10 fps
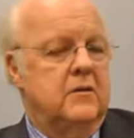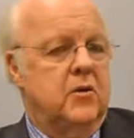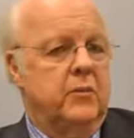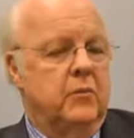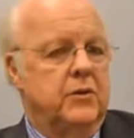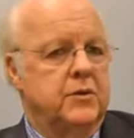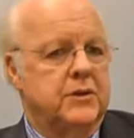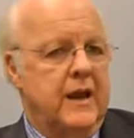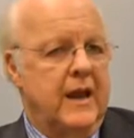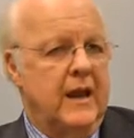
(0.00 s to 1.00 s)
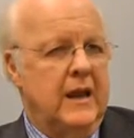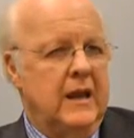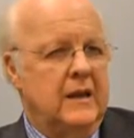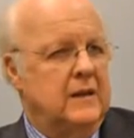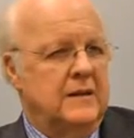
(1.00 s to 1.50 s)
interpret what you're saying,
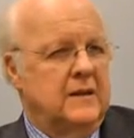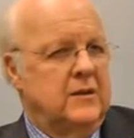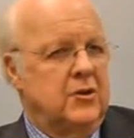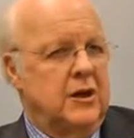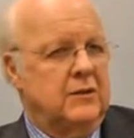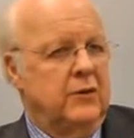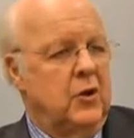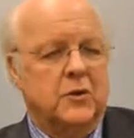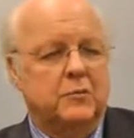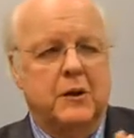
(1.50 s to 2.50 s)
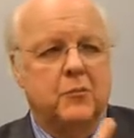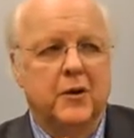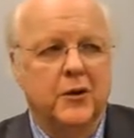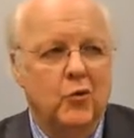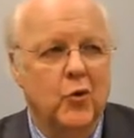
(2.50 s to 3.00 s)
this isn't just for those
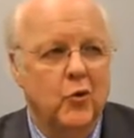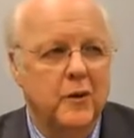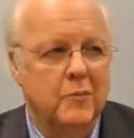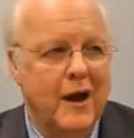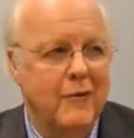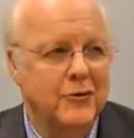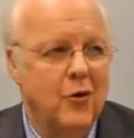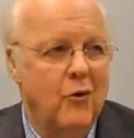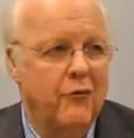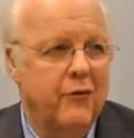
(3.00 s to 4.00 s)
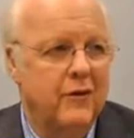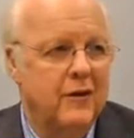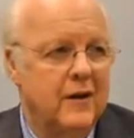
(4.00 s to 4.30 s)
people in the room in the Bayerische Hof.